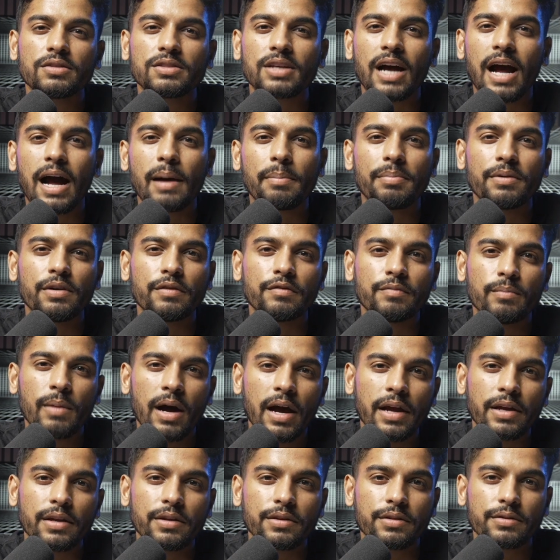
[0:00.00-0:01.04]
top of
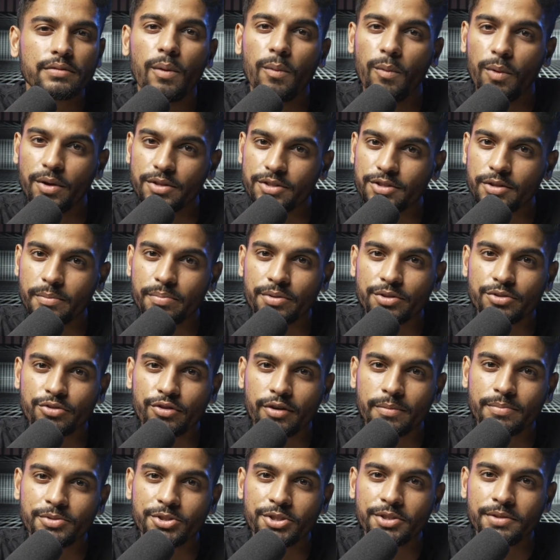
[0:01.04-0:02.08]
mind. What's the
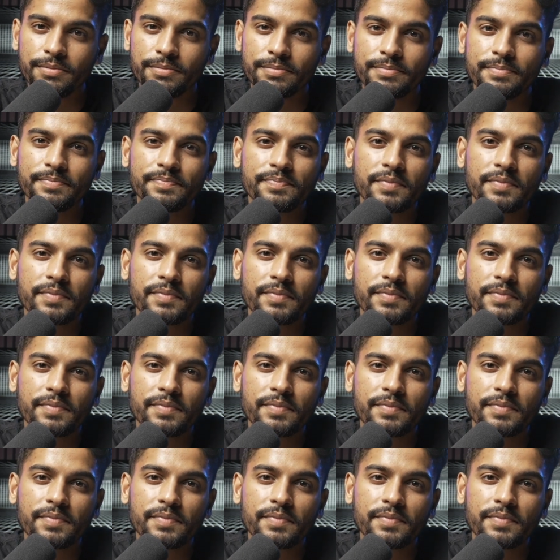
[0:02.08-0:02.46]
prescription?